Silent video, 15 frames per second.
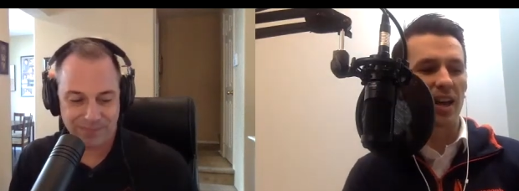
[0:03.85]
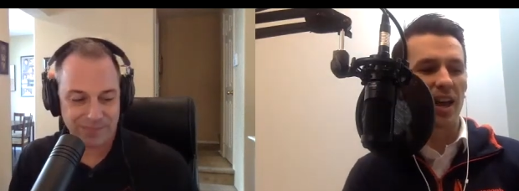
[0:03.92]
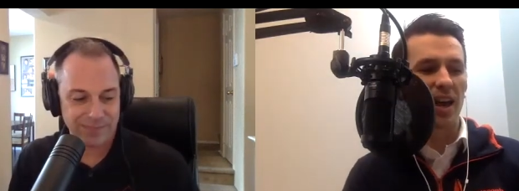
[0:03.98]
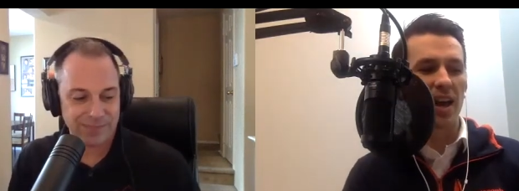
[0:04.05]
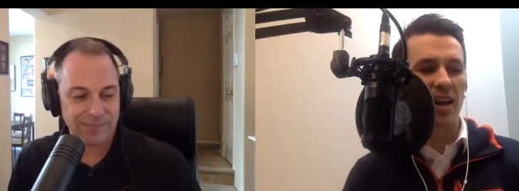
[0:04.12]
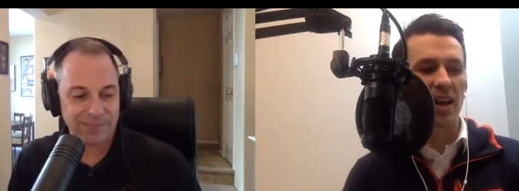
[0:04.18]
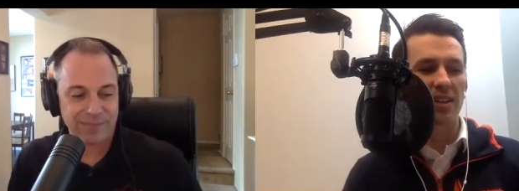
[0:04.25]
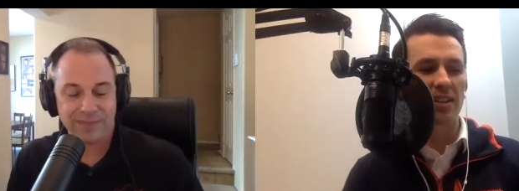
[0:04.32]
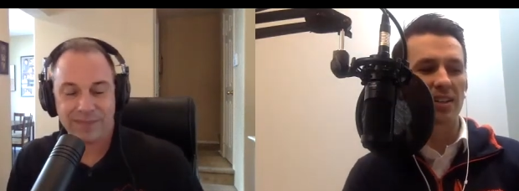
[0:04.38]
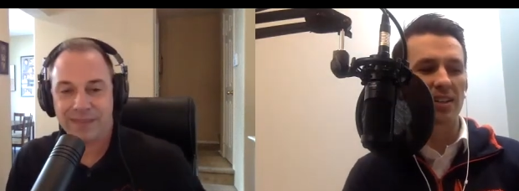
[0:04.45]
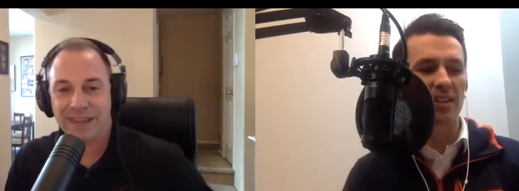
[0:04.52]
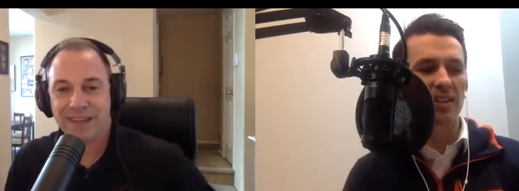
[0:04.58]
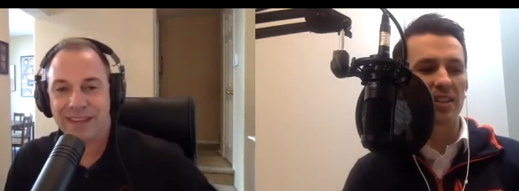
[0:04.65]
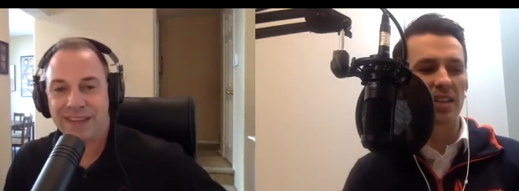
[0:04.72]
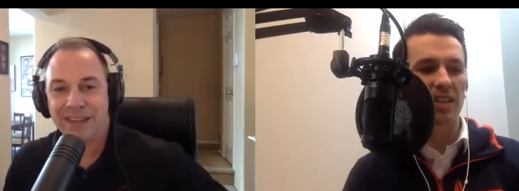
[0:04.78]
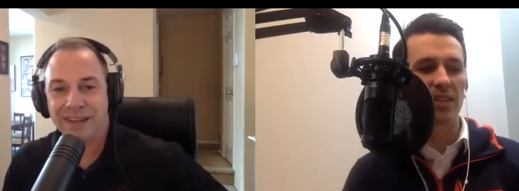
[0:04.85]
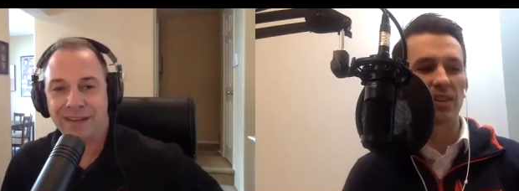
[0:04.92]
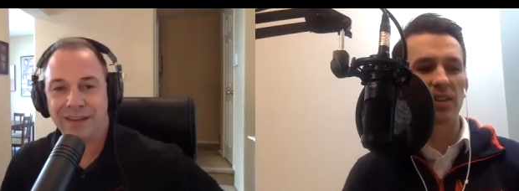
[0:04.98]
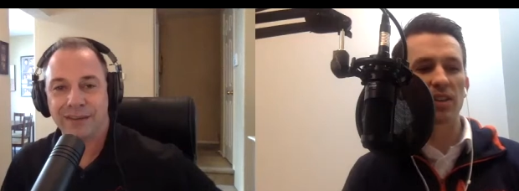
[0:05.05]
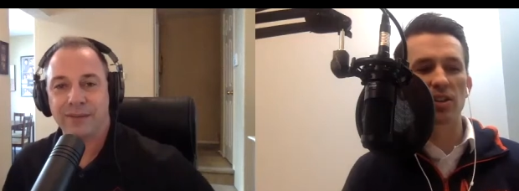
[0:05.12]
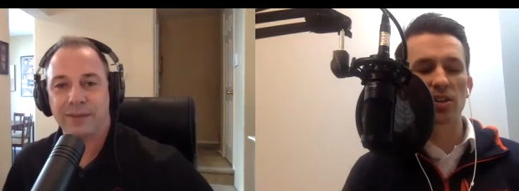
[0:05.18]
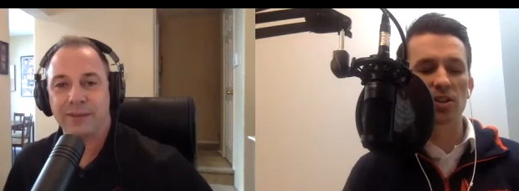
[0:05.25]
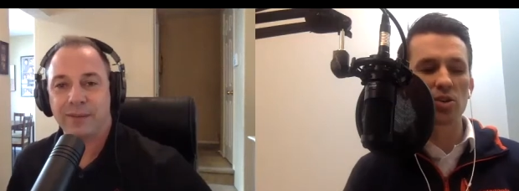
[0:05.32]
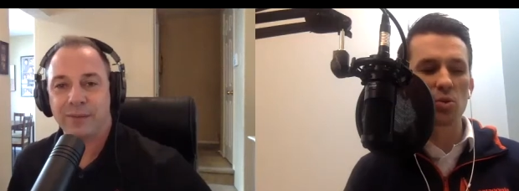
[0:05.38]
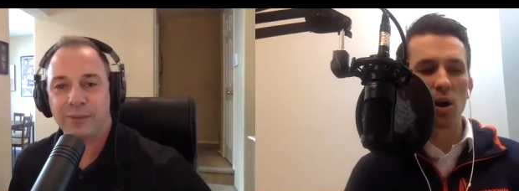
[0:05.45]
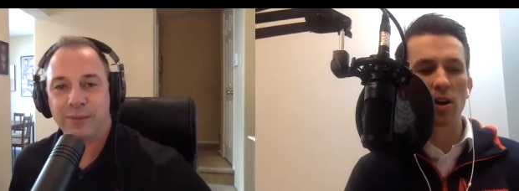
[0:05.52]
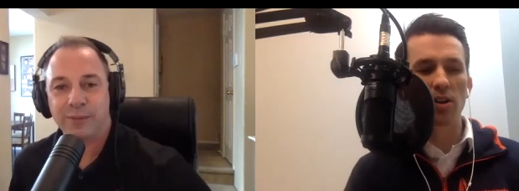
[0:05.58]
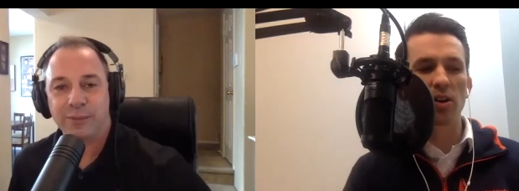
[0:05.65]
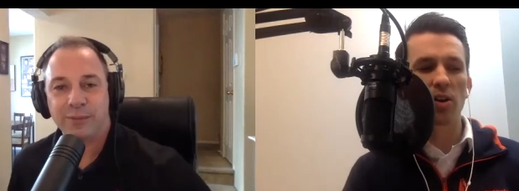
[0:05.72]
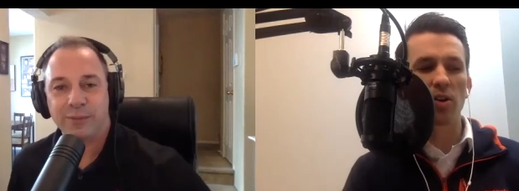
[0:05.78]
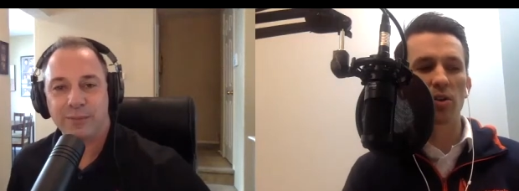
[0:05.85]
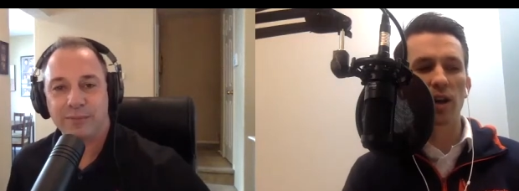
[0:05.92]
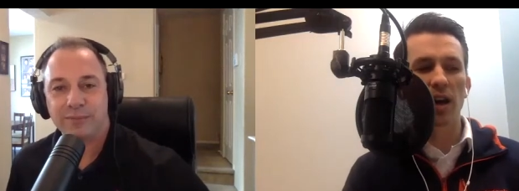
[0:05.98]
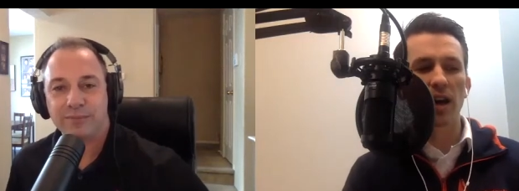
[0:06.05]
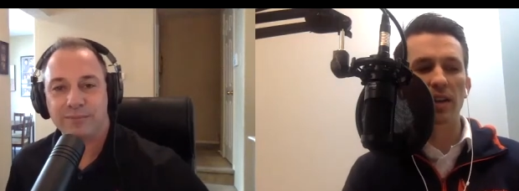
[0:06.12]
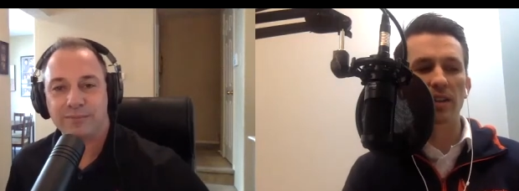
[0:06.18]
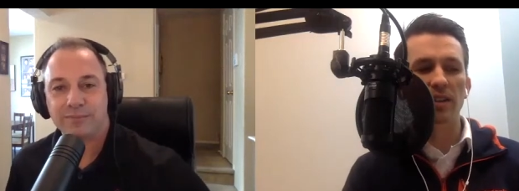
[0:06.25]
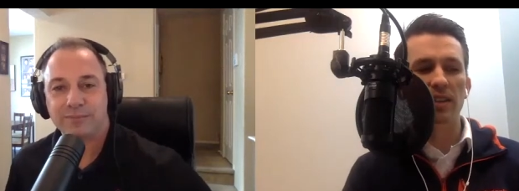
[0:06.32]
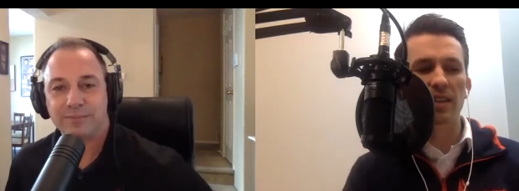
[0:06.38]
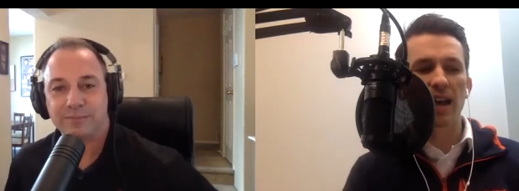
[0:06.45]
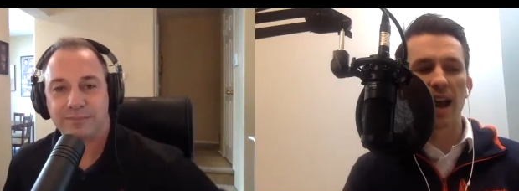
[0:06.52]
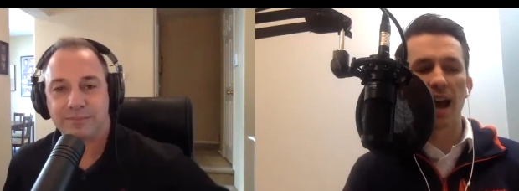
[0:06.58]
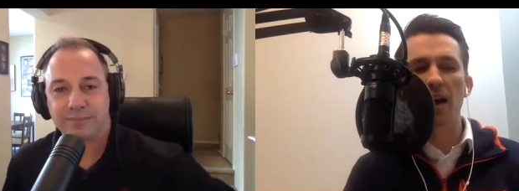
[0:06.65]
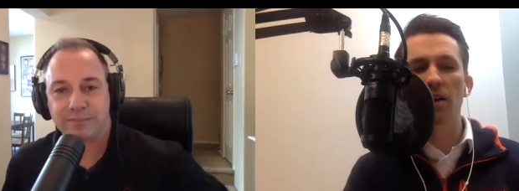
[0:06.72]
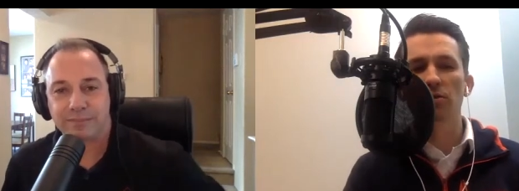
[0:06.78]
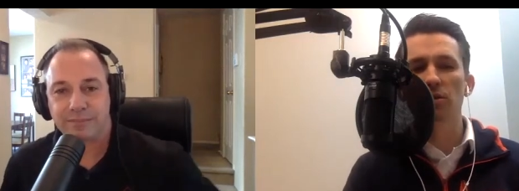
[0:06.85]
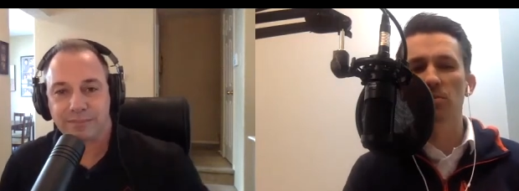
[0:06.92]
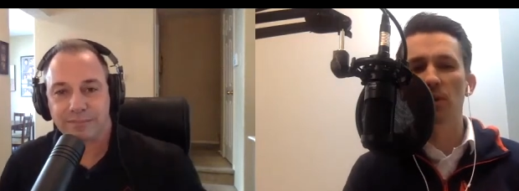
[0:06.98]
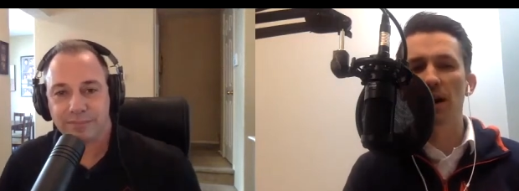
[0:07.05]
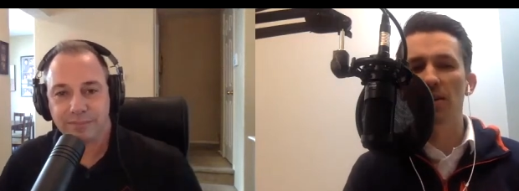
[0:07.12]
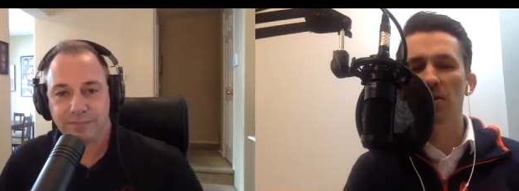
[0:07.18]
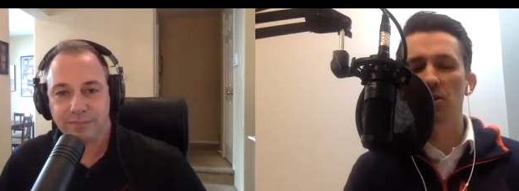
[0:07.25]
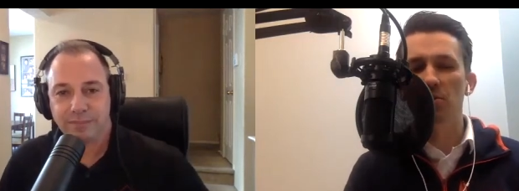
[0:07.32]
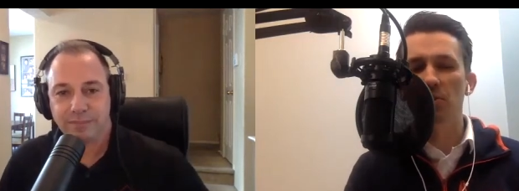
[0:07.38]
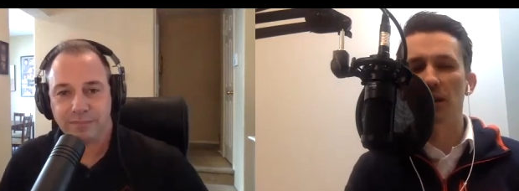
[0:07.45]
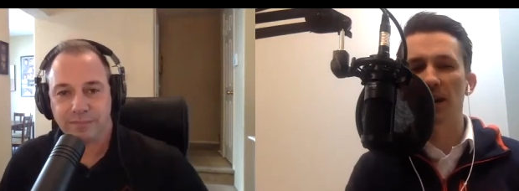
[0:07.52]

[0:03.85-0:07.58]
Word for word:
Speaker 1: And David, you are known as the How to Buy a Home